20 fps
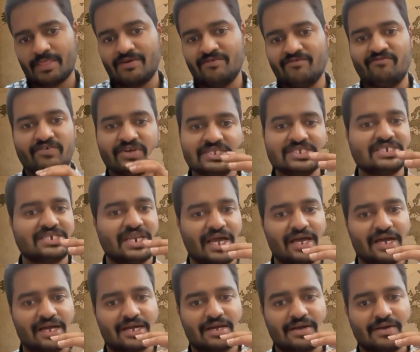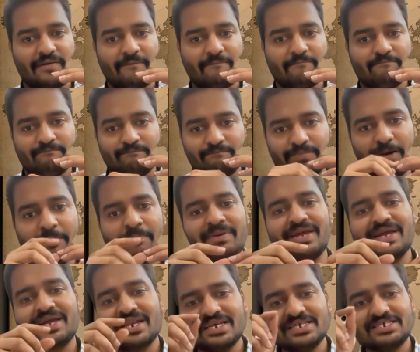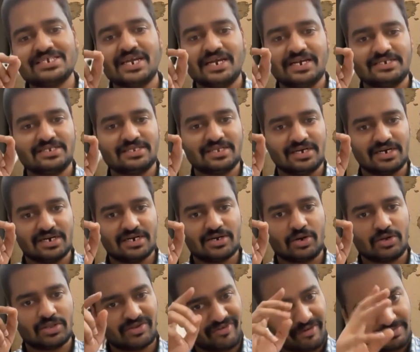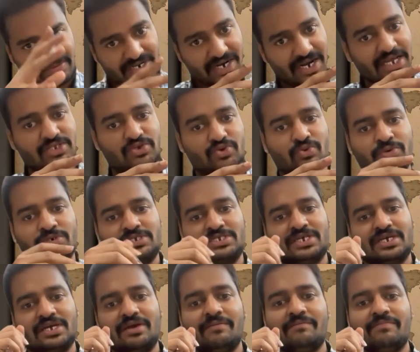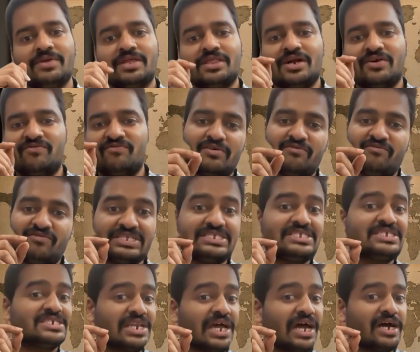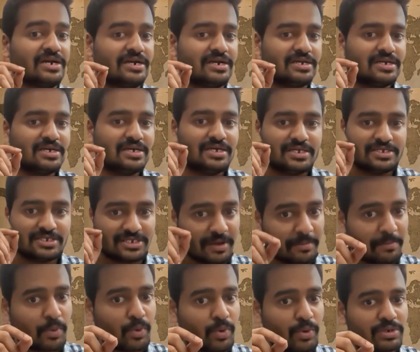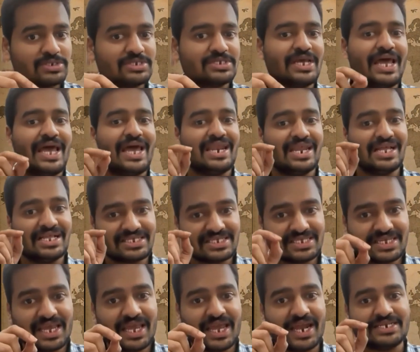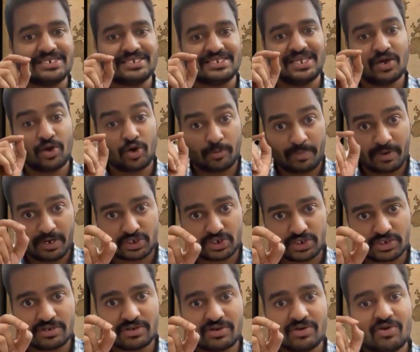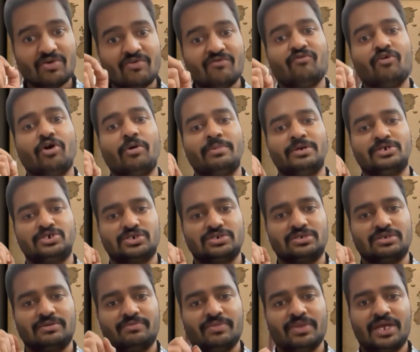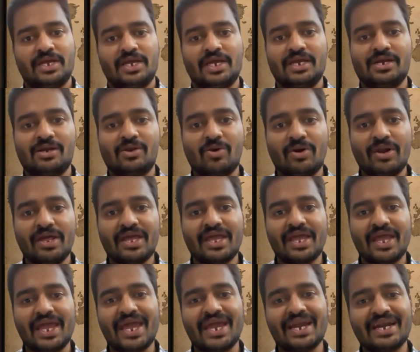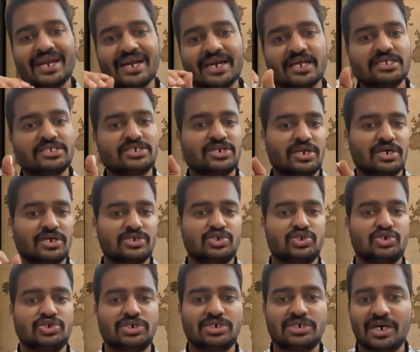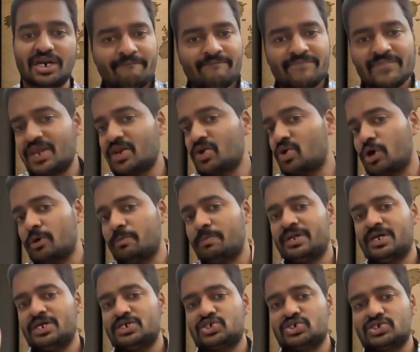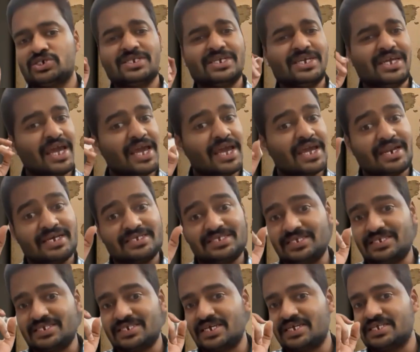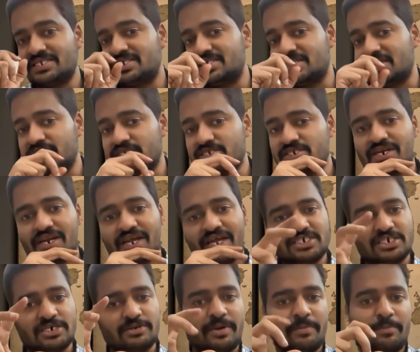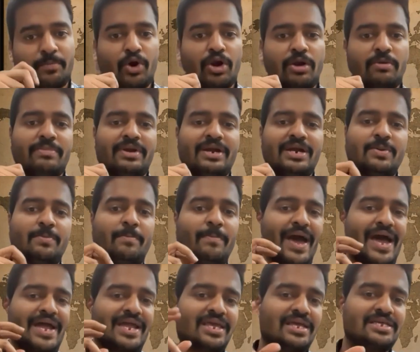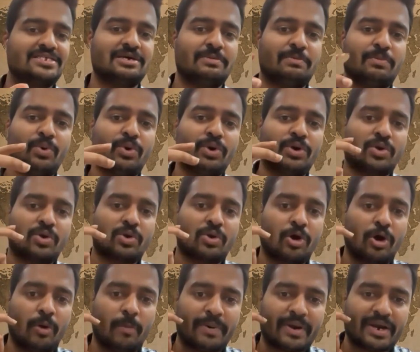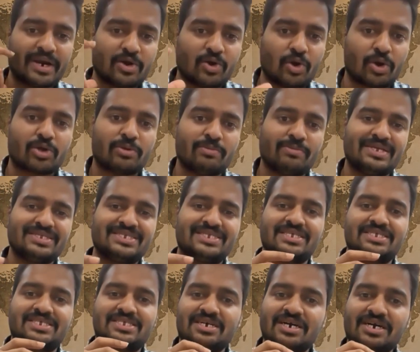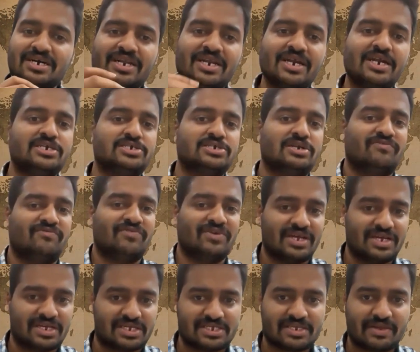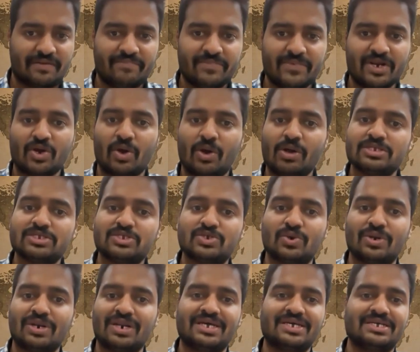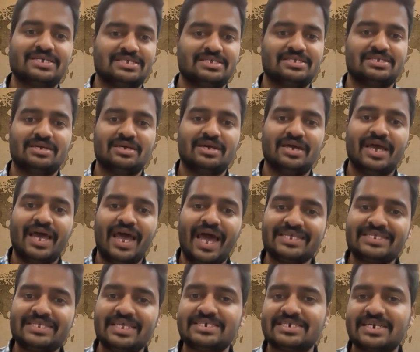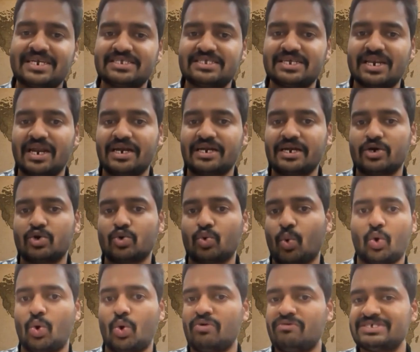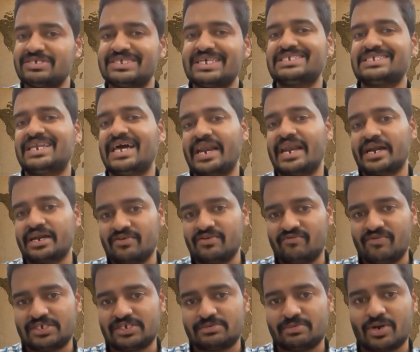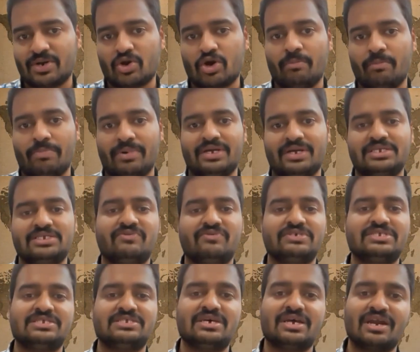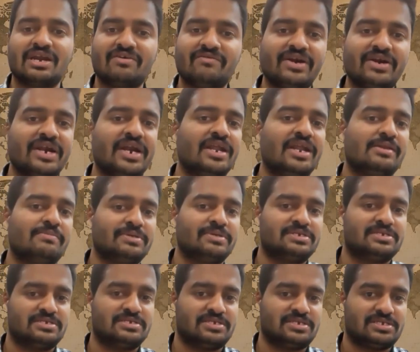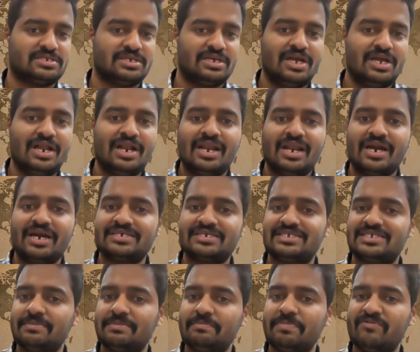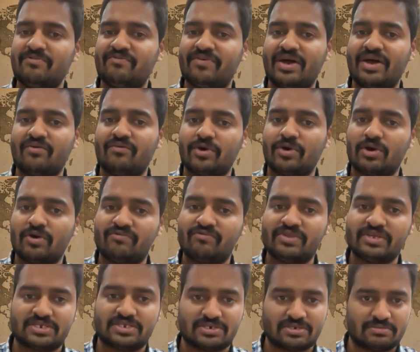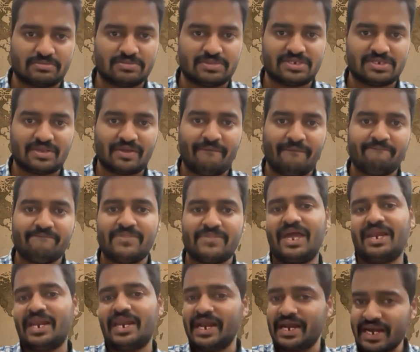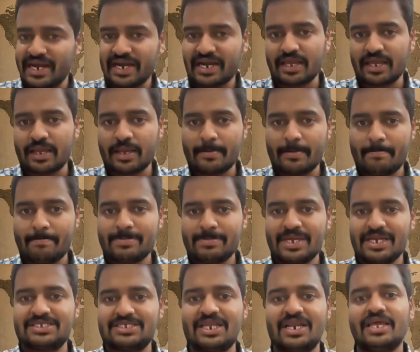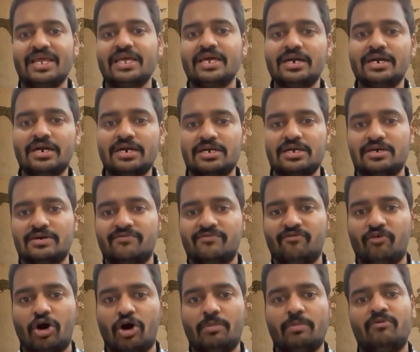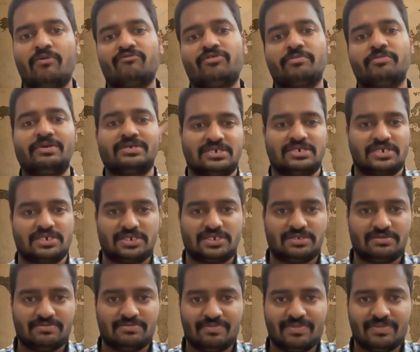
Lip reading: Finstack publicly states that on the website, as you could see, that Finstart supports LLC and C corporation formation, including entity structure, incorporation, EIN assistance, registered agent appointment, banking support, corporate documents, and certain additional fillings. It also lists assistance relating to overseas direct investment compliance for relevant Indian businesses. Let us simplify one of these terms. An entity is the legal form of the business.